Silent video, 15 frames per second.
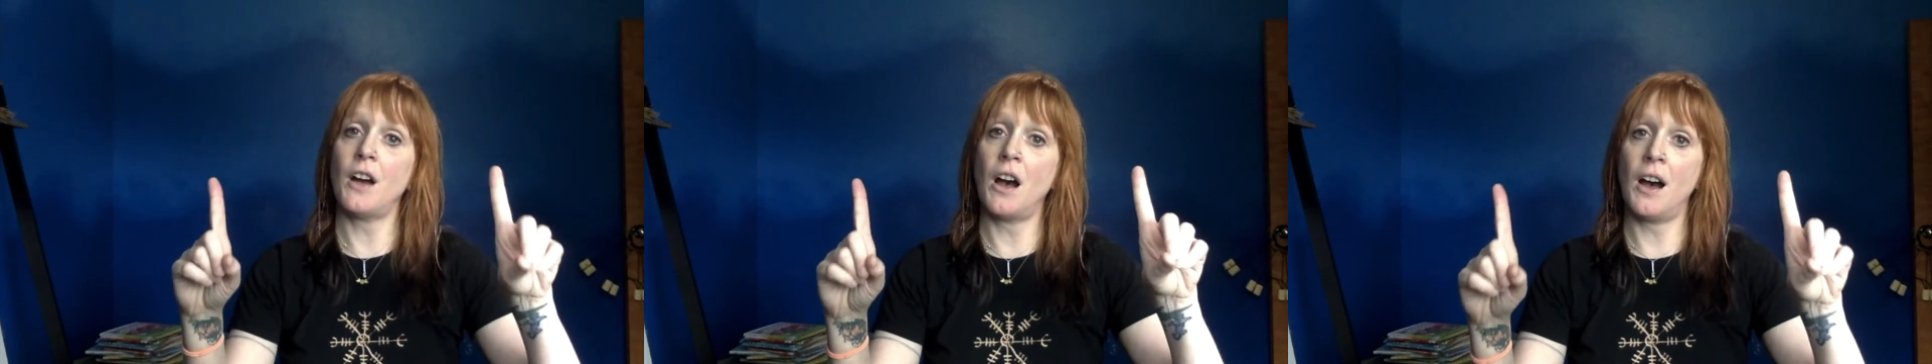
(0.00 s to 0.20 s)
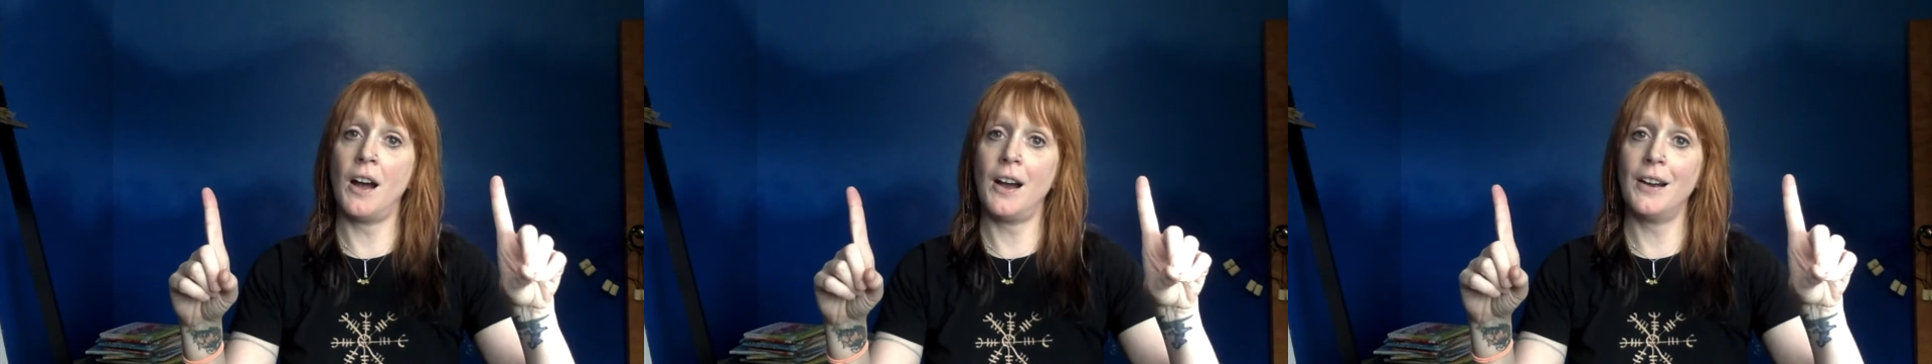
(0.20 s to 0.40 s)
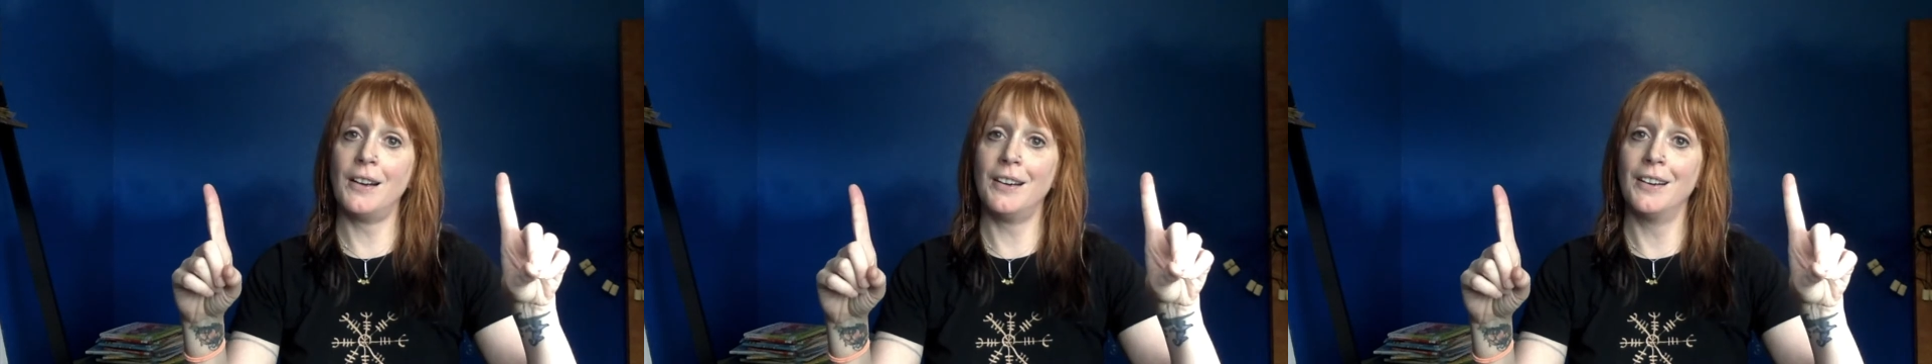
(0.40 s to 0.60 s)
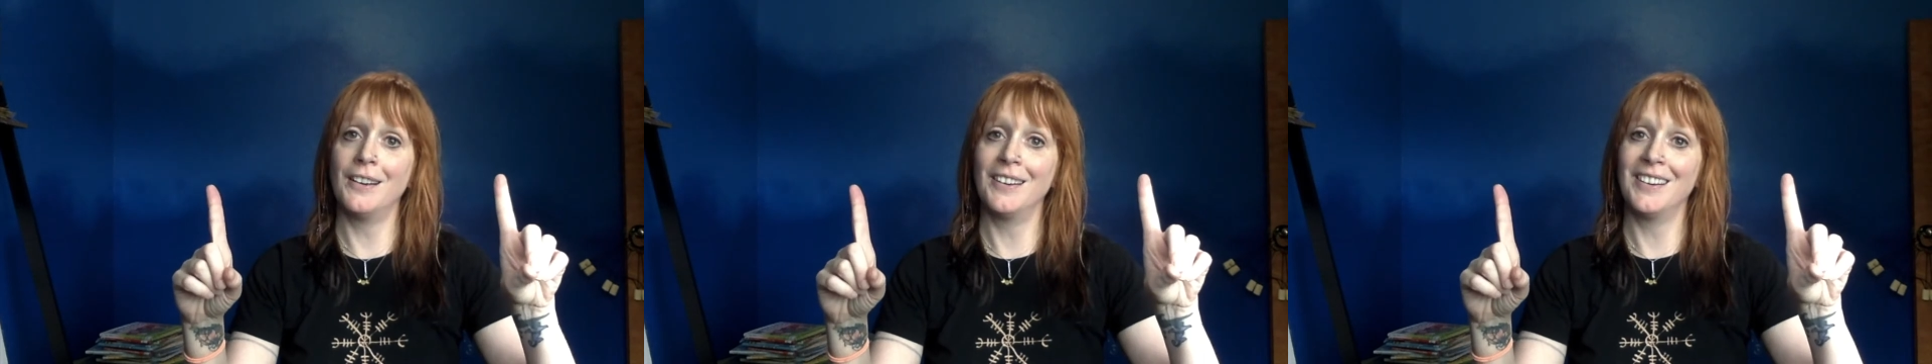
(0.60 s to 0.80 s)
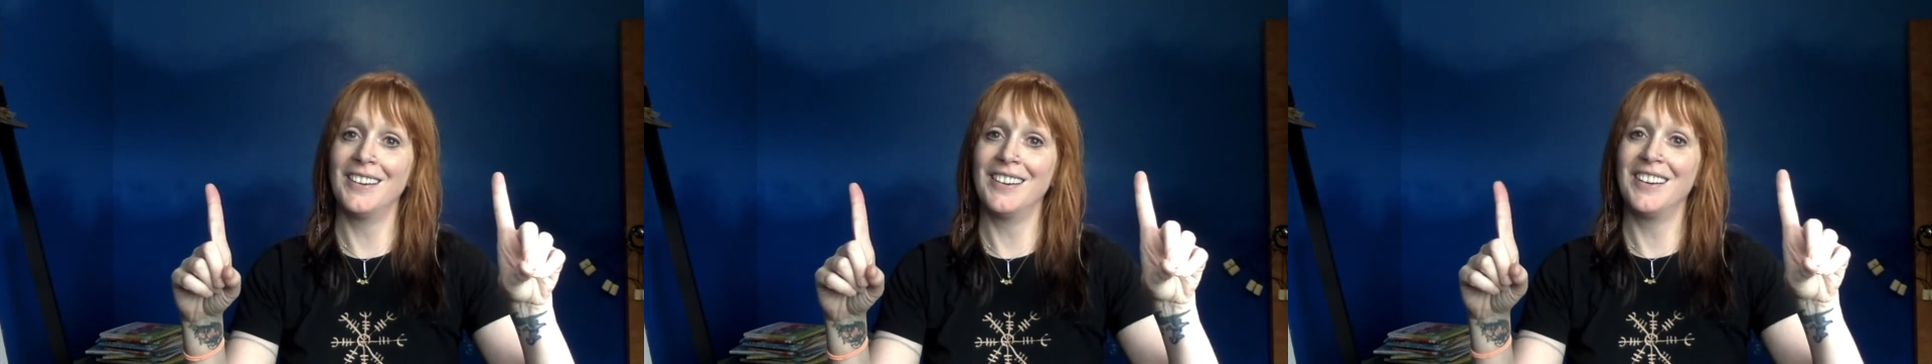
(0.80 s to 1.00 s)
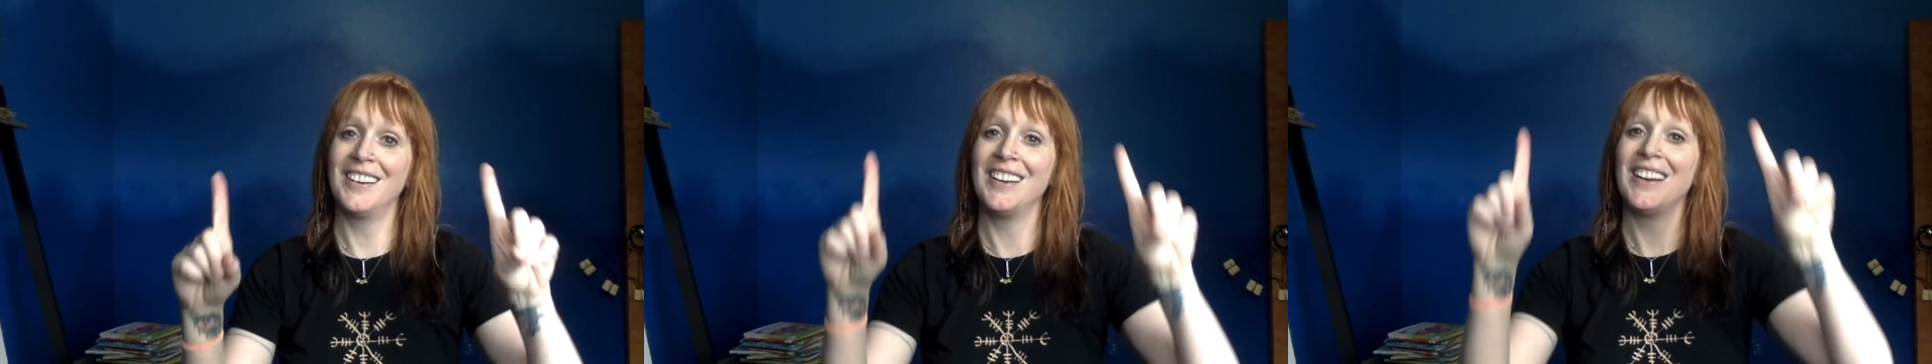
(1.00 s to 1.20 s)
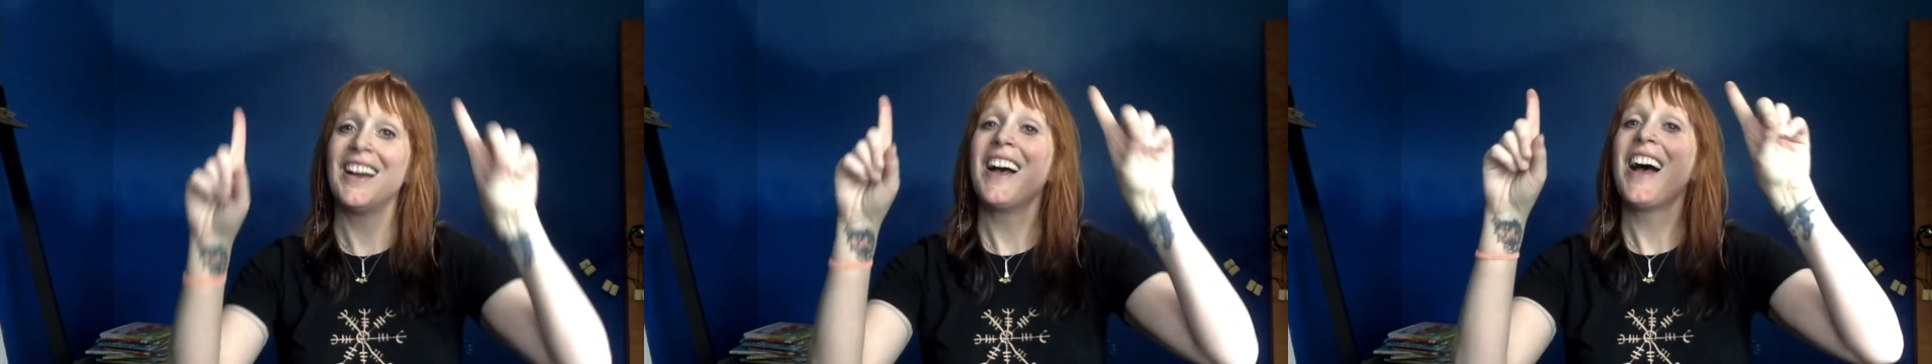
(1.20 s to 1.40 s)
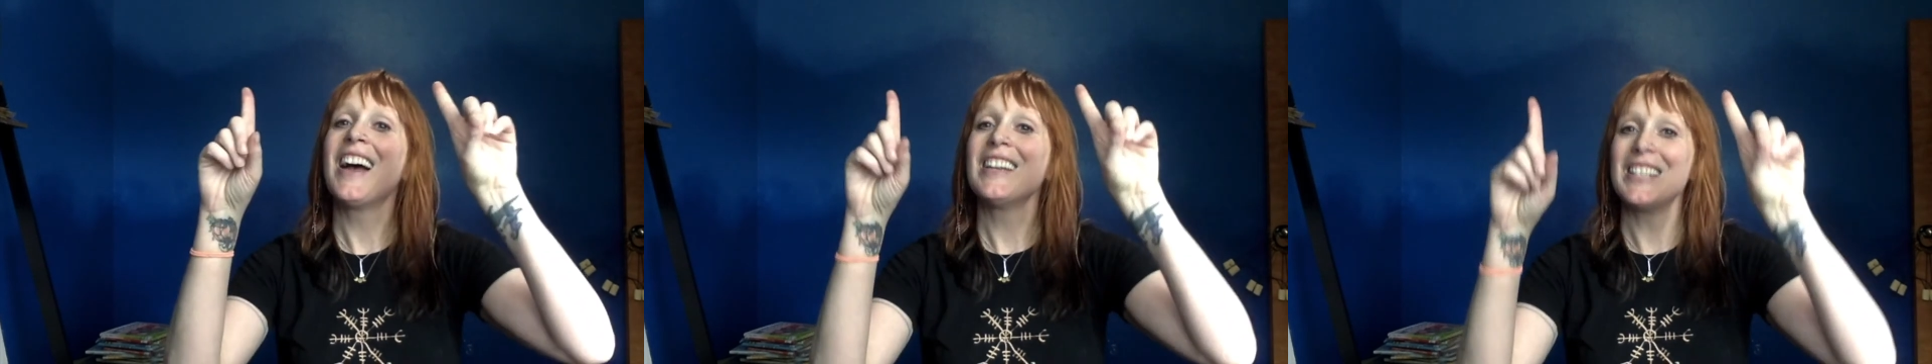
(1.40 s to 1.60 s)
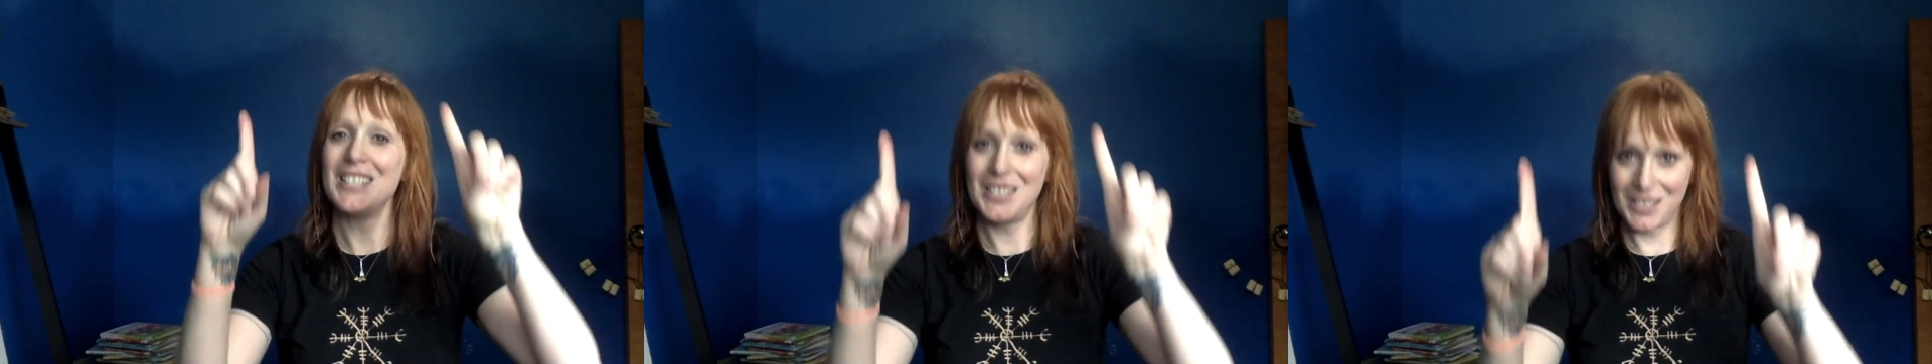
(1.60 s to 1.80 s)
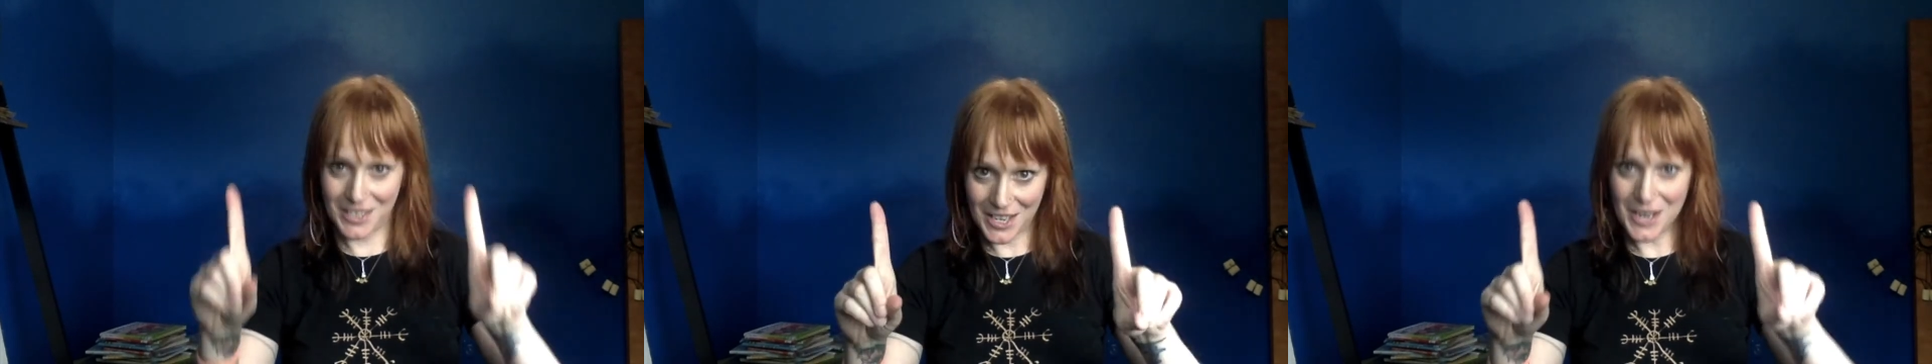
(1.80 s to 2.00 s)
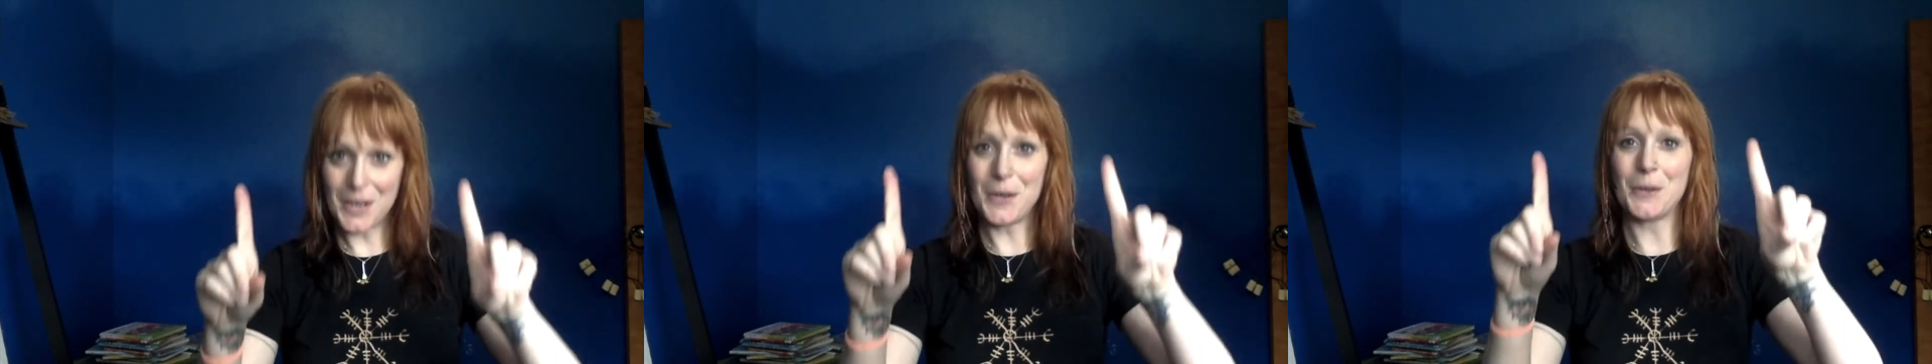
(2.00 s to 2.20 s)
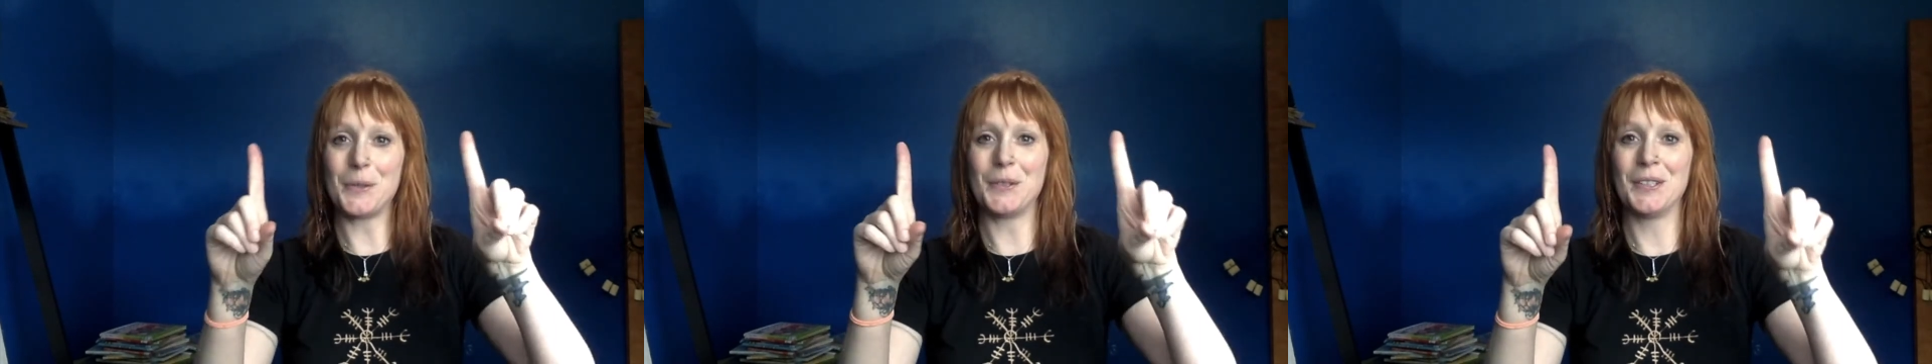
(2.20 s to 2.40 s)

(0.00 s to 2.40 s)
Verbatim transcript: are two.